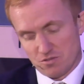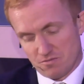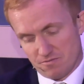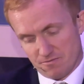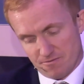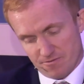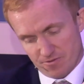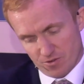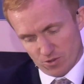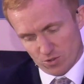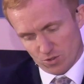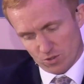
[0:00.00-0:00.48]

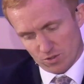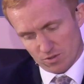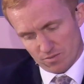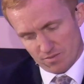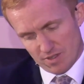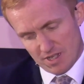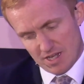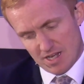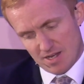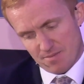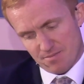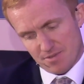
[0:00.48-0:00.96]
fall
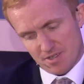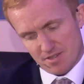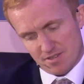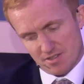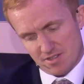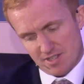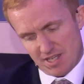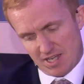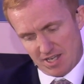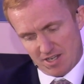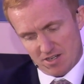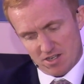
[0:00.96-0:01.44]
in the
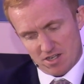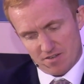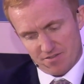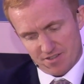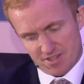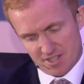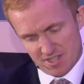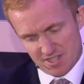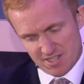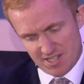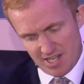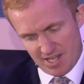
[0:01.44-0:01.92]
second half
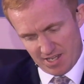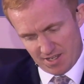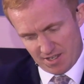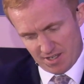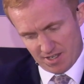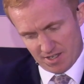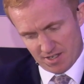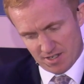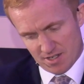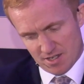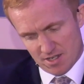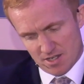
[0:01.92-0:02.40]
of this
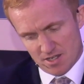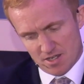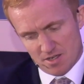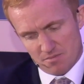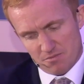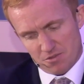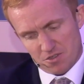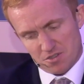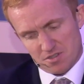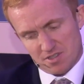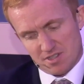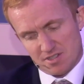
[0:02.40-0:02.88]
decade
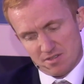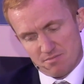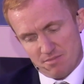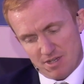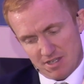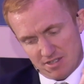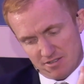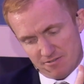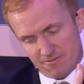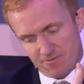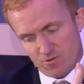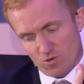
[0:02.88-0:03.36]
because there's a
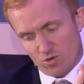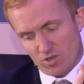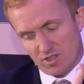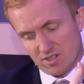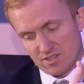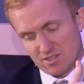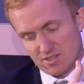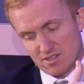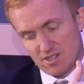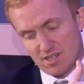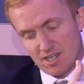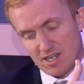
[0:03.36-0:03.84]
massive
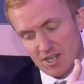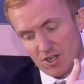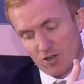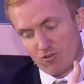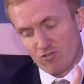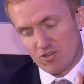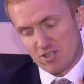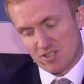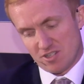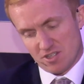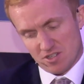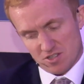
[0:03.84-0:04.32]
forecast
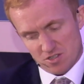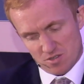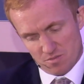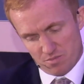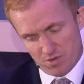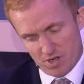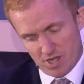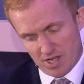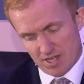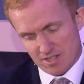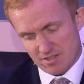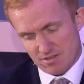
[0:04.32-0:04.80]
increase in
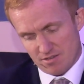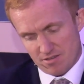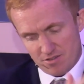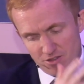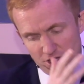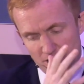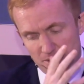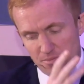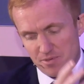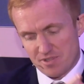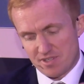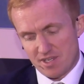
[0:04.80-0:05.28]
supply, so
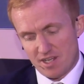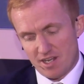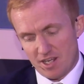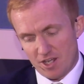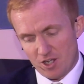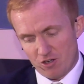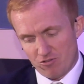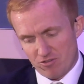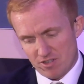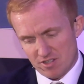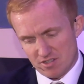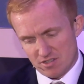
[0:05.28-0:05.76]
30%
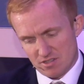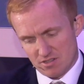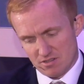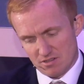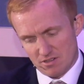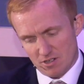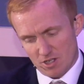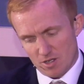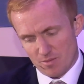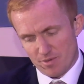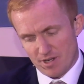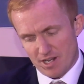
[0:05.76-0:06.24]
increase in
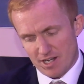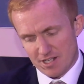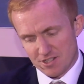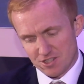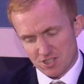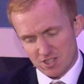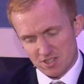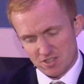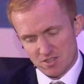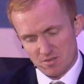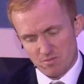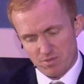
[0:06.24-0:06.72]
global
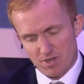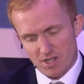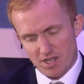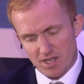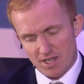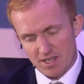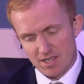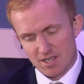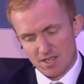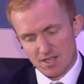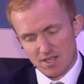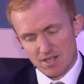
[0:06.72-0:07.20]
LNG
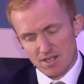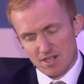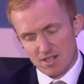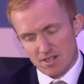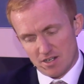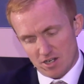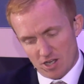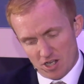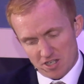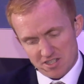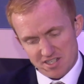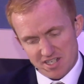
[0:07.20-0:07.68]
supply,
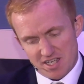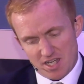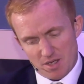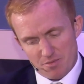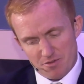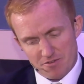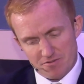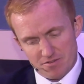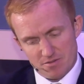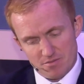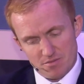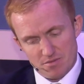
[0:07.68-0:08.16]
largely
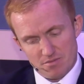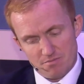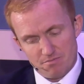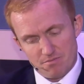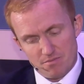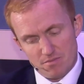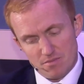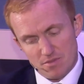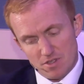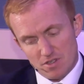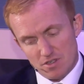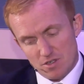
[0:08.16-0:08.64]
coming from the
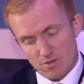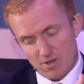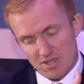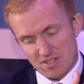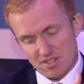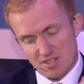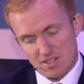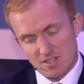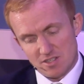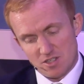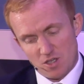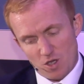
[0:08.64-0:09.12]

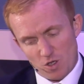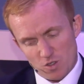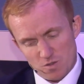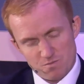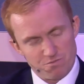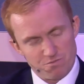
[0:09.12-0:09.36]
US East Coast